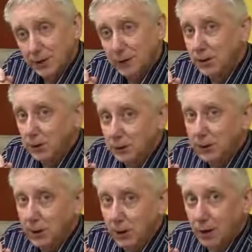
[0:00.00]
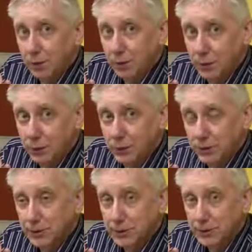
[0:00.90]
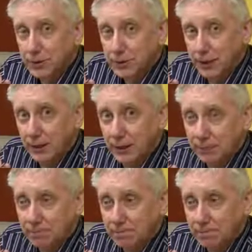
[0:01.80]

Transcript: you would be hard pushed to then say,